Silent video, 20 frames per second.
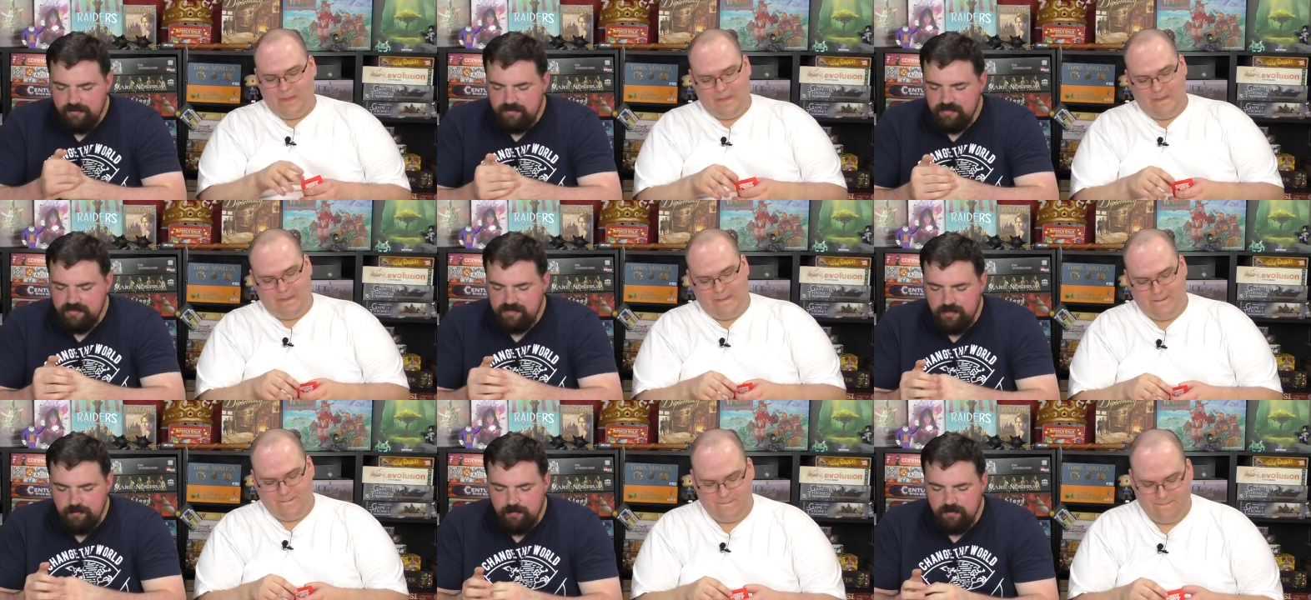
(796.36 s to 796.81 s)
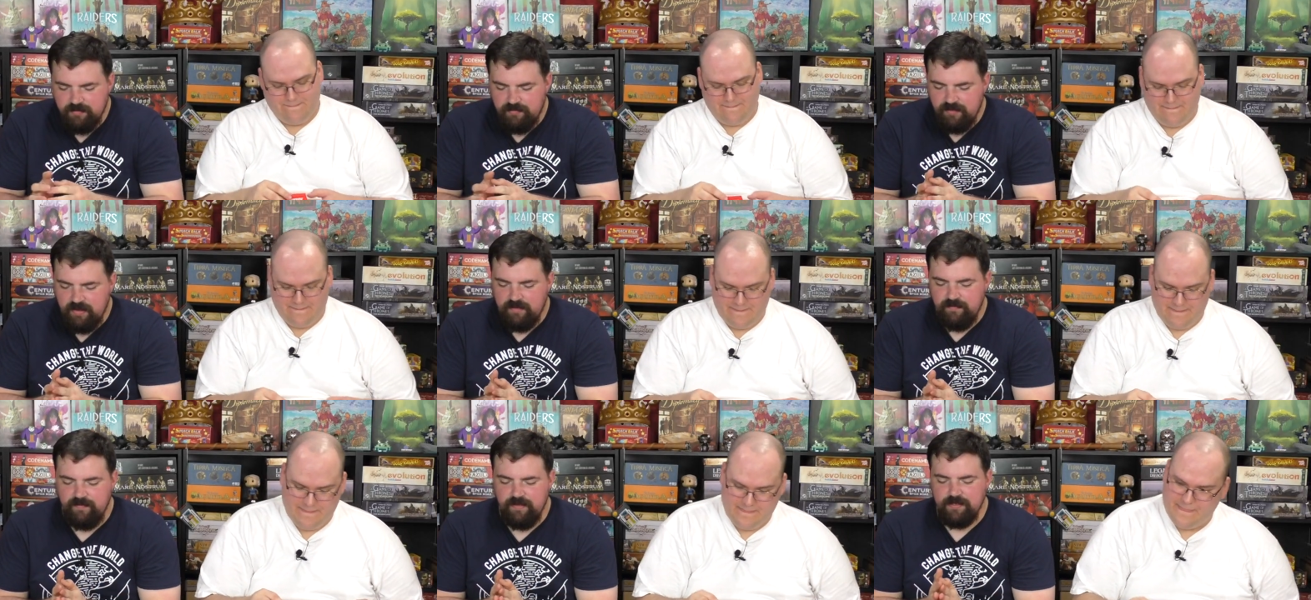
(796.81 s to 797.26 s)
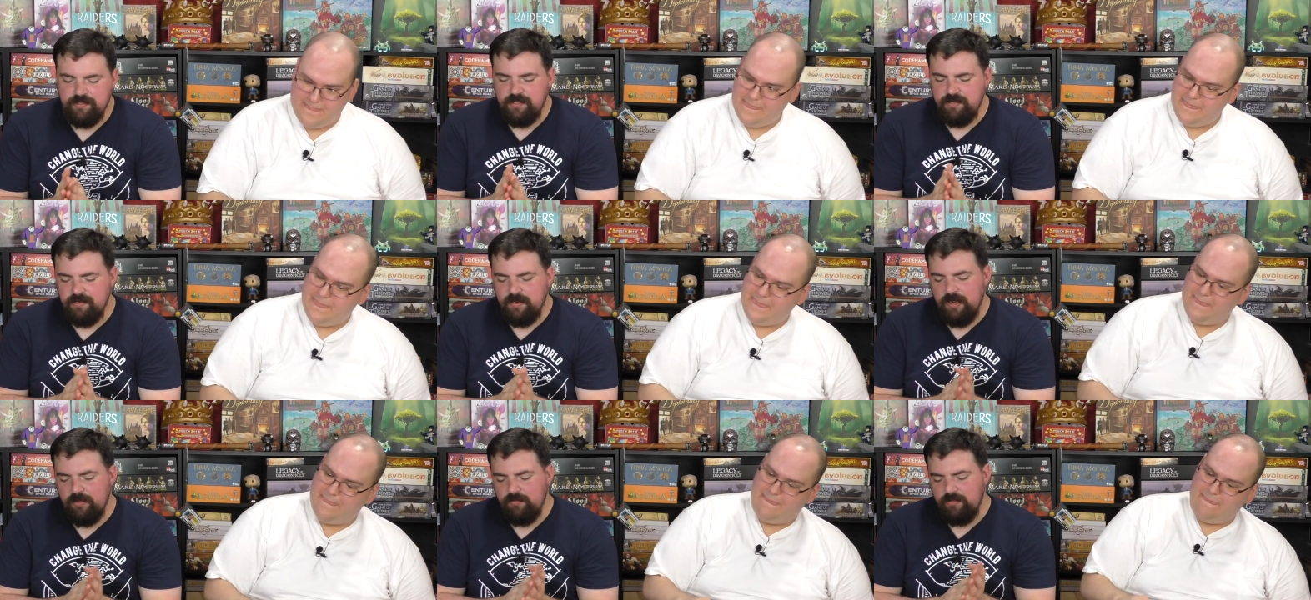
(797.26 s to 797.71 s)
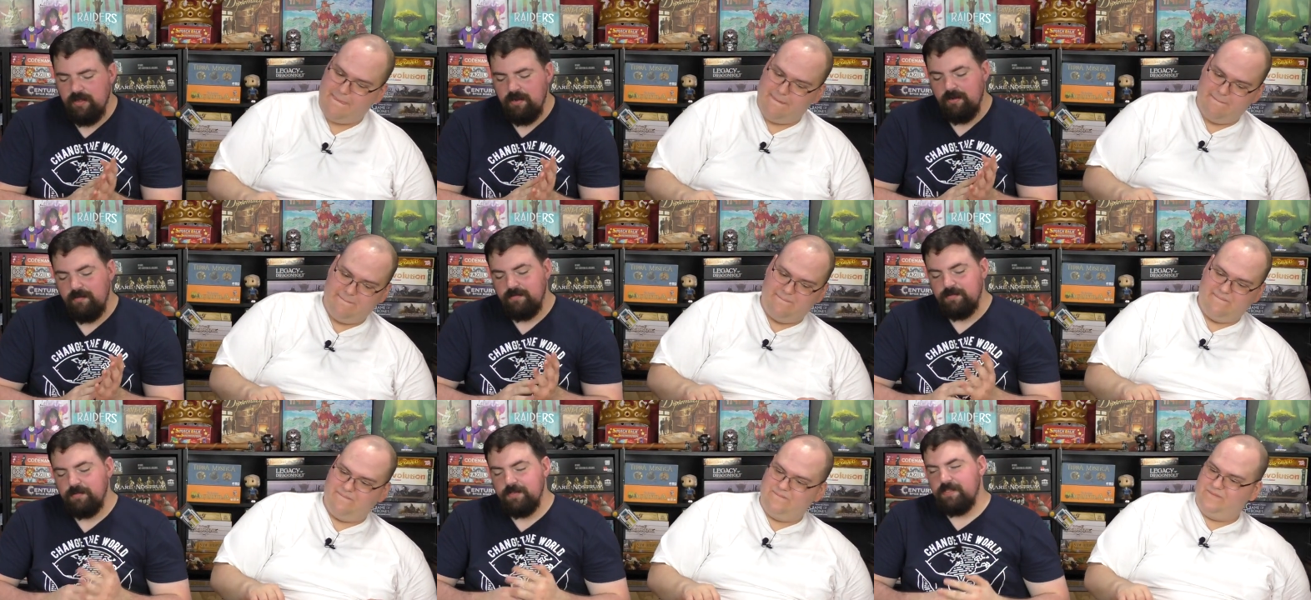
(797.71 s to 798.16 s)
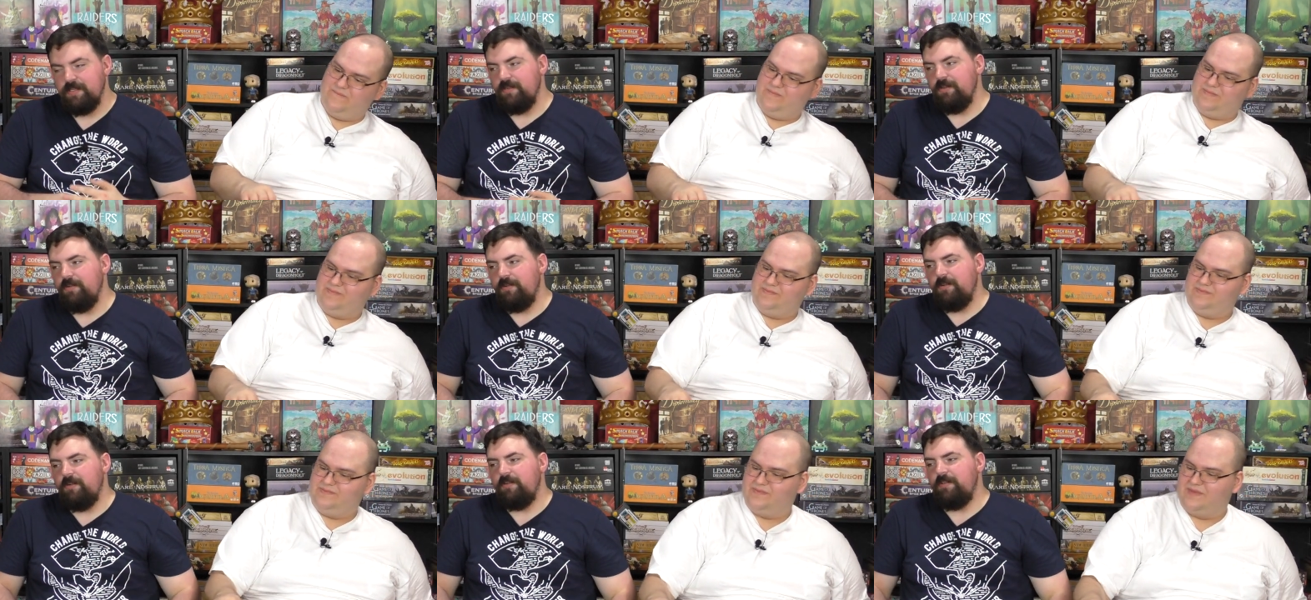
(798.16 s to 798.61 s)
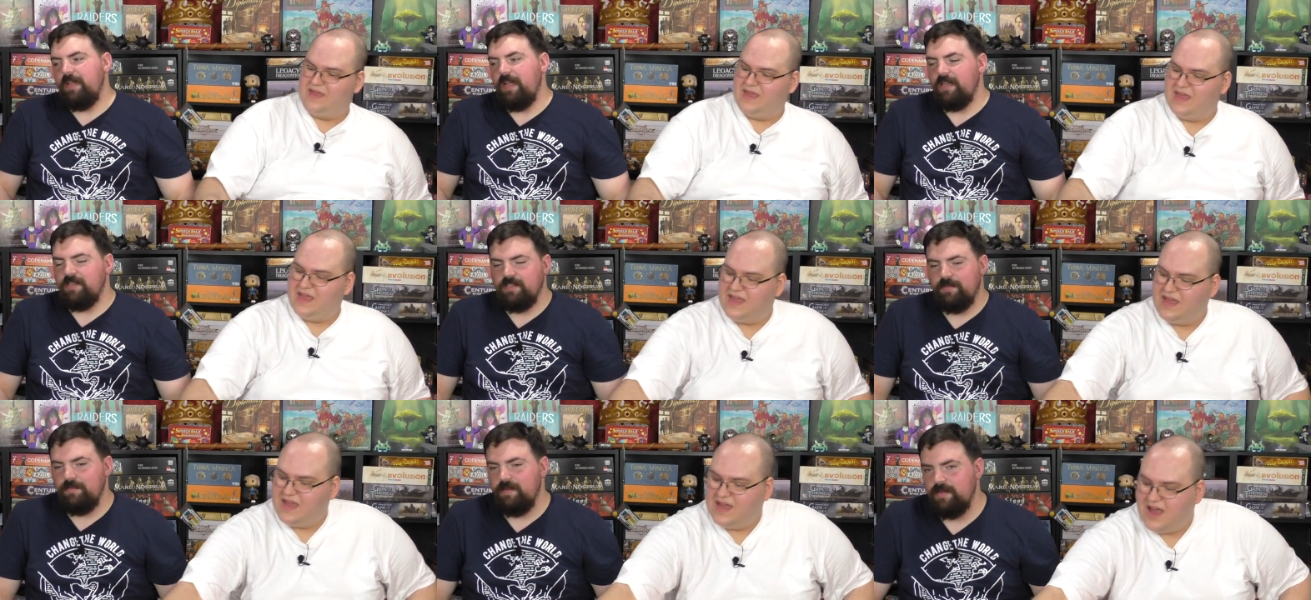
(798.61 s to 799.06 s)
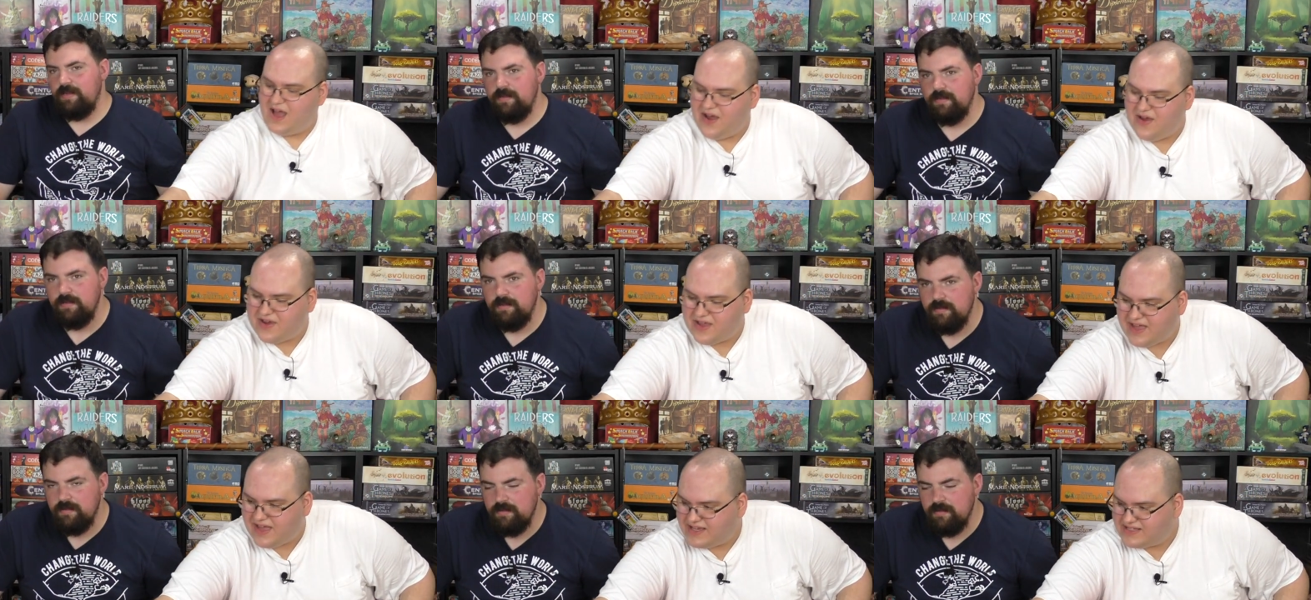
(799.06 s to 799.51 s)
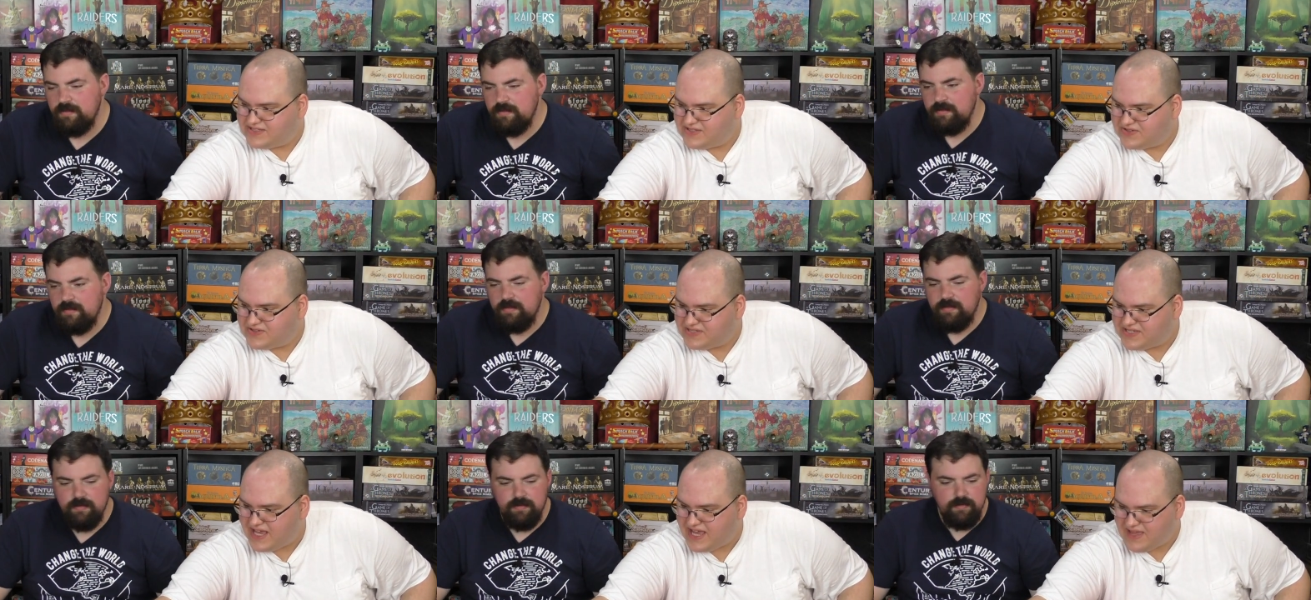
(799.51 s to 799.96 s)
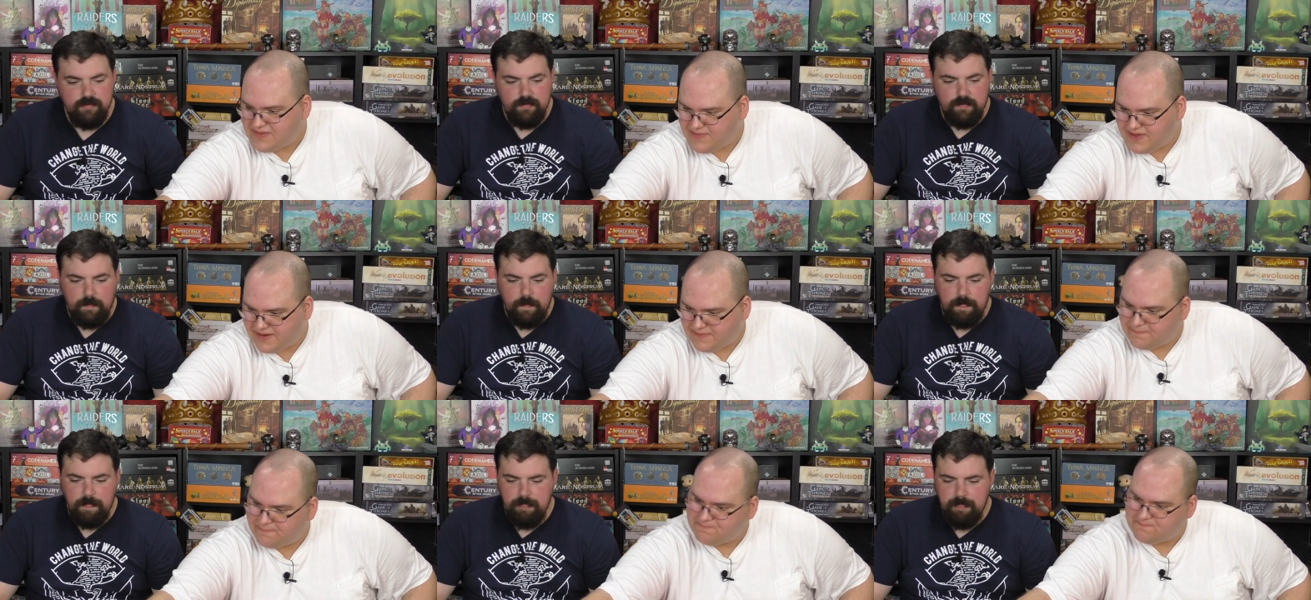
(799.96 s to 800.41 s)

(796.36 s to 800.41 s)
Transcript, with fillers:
Speaker 1: There's so much fan fiction out there of mm -hmm. Twisted Ogre, there has to be. All
Speaker 2: right, guys, your segment.